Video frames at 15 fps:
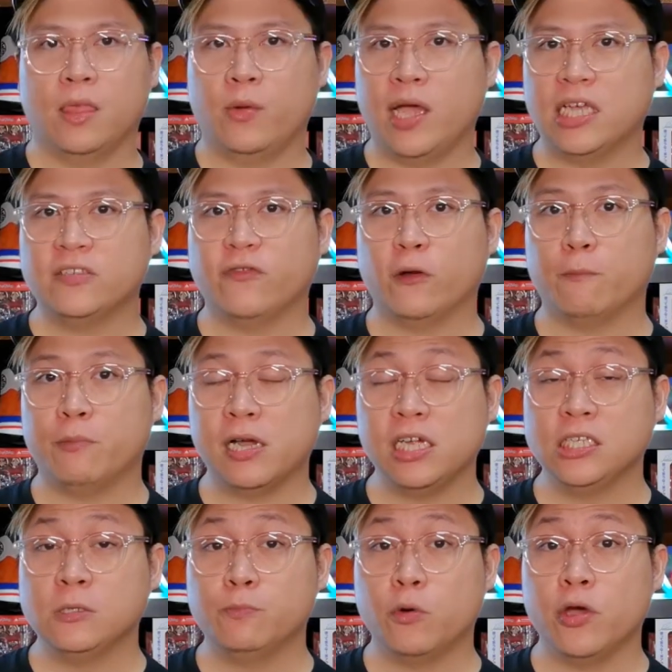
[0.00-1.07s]
Now, as for
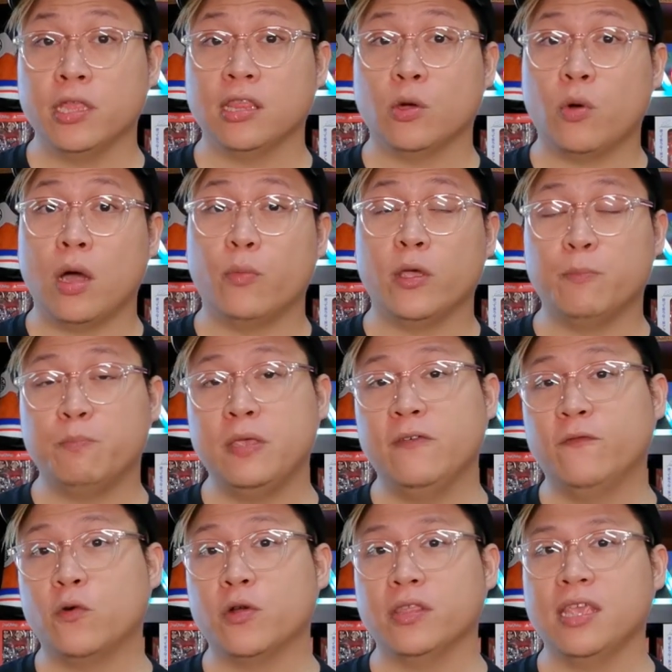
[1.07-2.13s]
price point, the Huawei
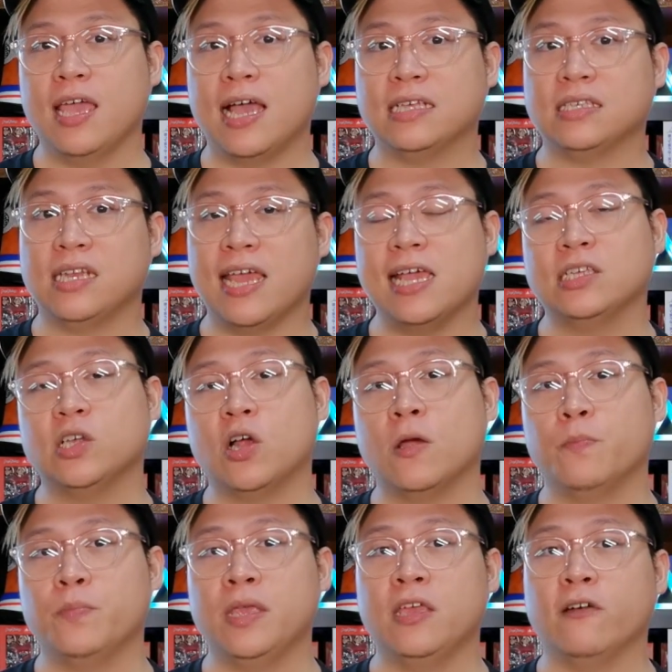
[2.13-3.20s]
P40 has an
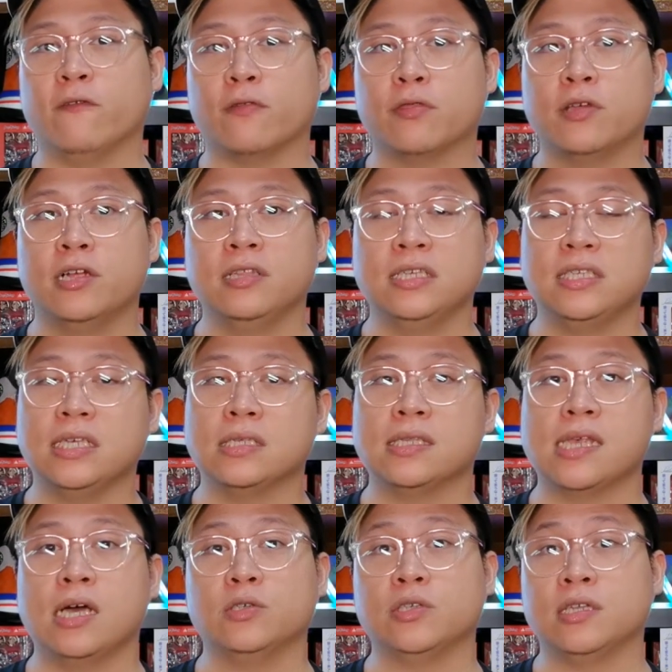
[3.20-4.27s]
SRP of
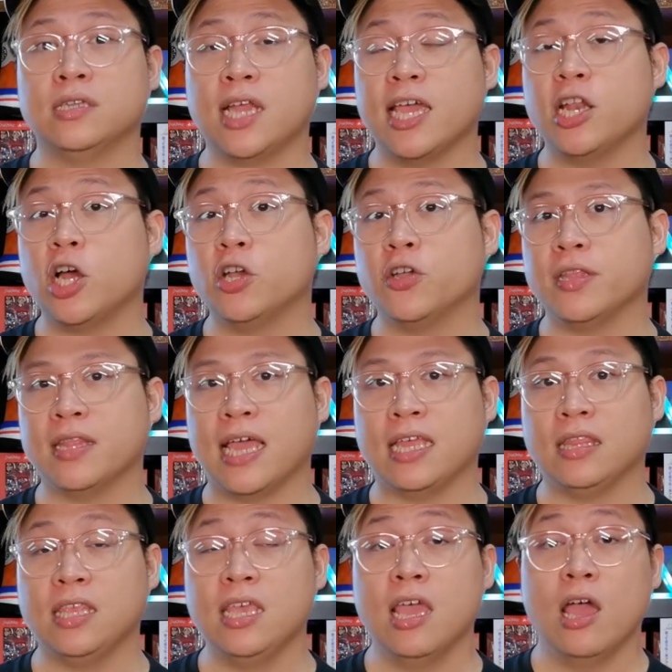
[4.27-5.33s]

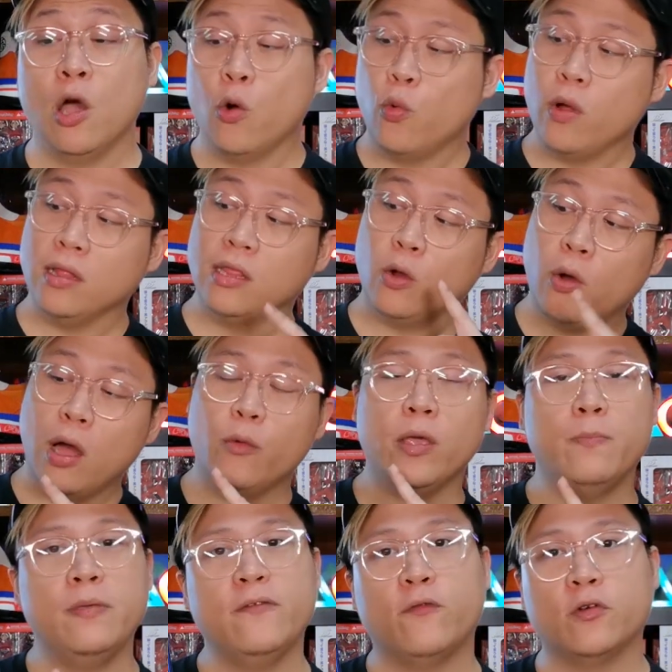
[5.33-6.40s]
36,990, while the
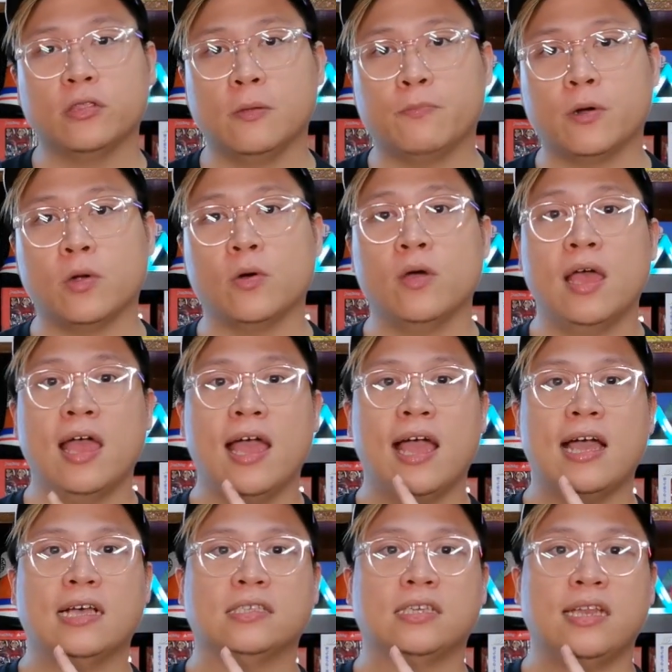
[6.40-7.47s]
Huawei P40 Pro
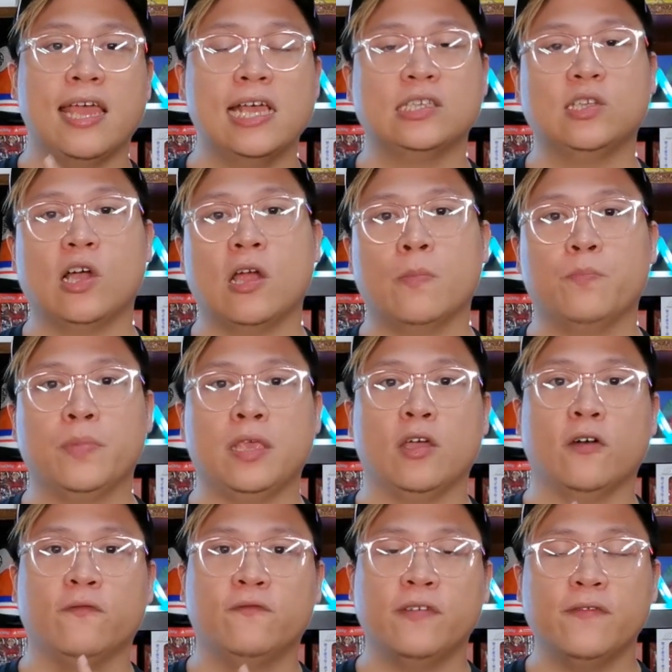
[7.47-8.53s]
has an SRP
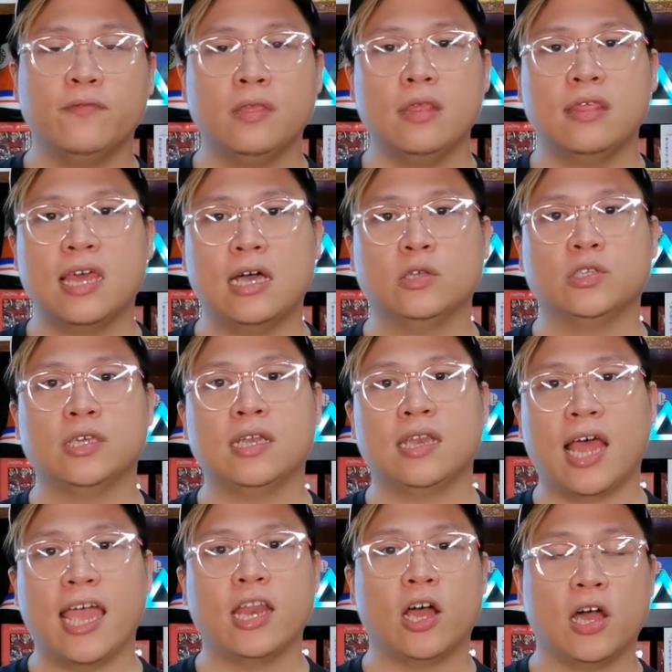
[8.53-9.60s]
of
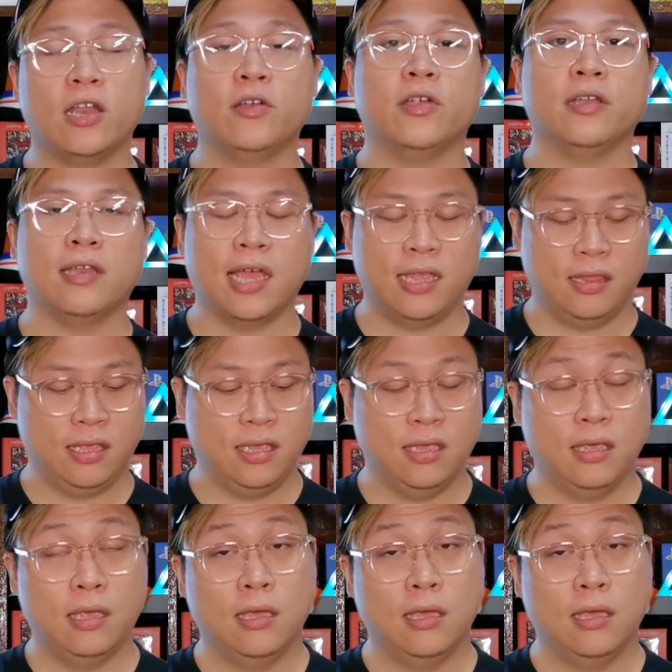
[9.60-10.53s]
50,990.